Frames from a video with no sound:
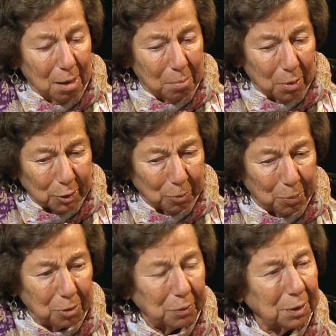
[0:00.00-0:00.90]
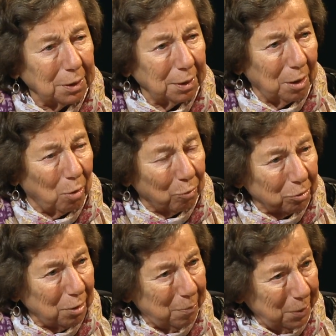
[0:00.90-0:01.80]
multiple and
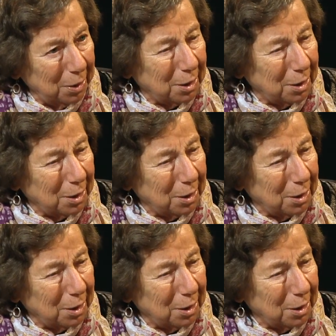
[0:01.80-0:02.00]
overlapping and